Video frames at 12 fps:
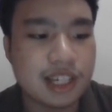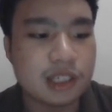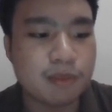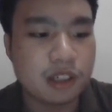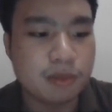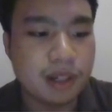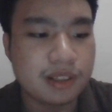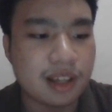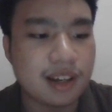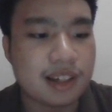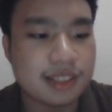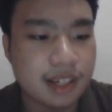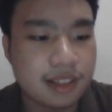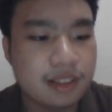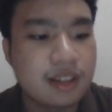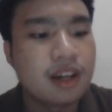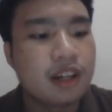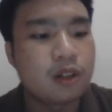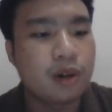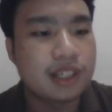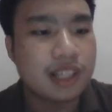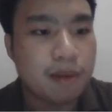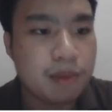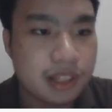experiment dataset to
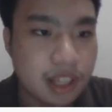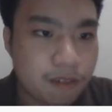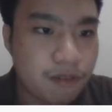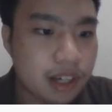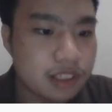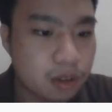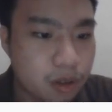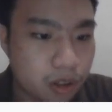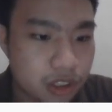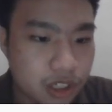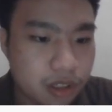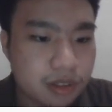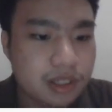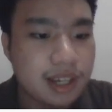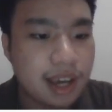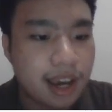examine the effects of culture,